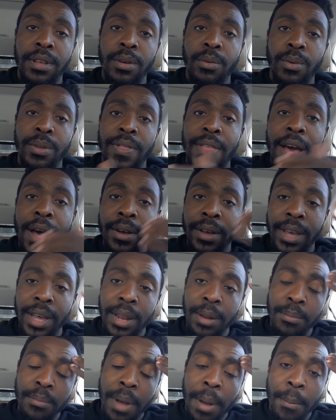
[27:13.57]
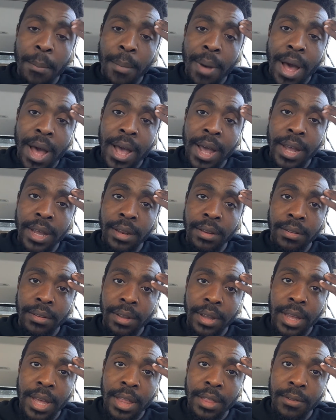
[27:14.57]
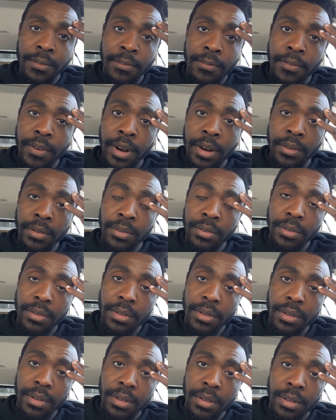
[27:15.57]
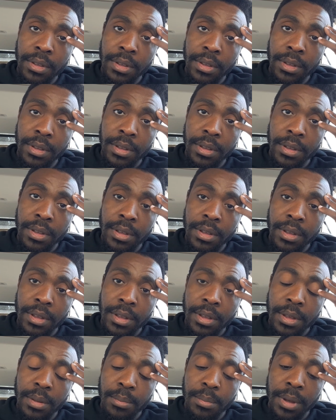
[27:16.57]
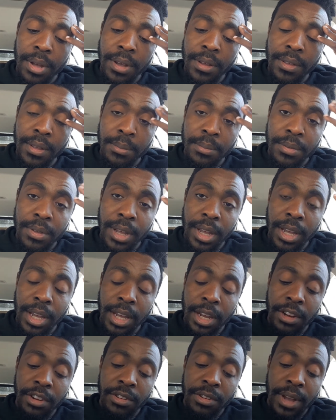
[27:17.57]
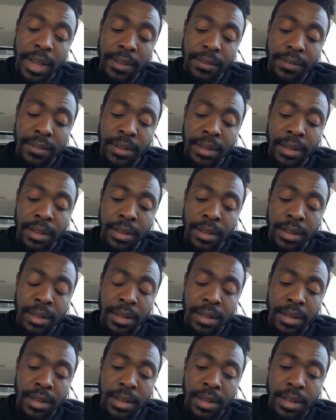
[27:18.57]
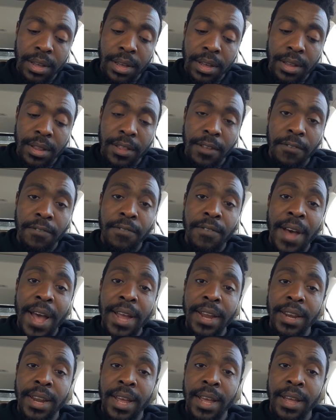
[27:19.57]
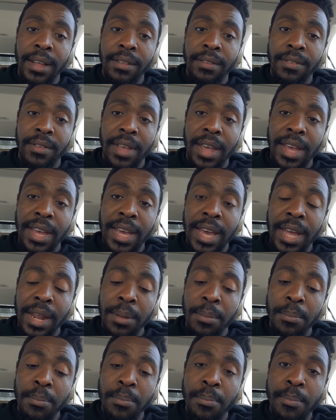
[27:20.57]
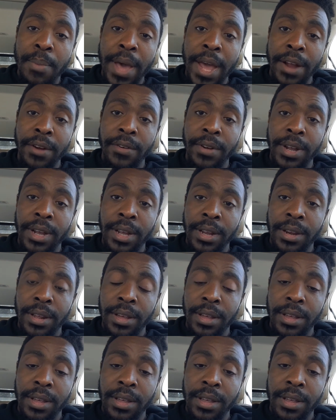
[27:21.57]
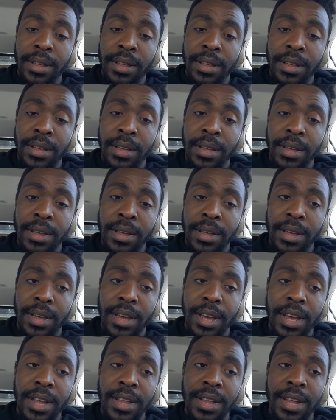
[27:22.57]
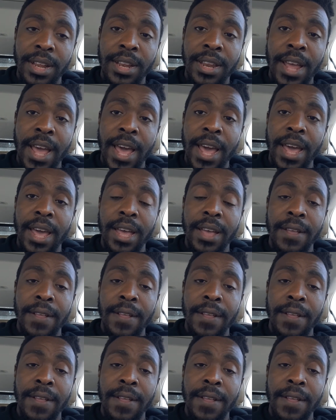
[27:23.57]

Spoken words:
without getting my mind together first. Because I'm sitting here chasing the finance and getting buried in the debt.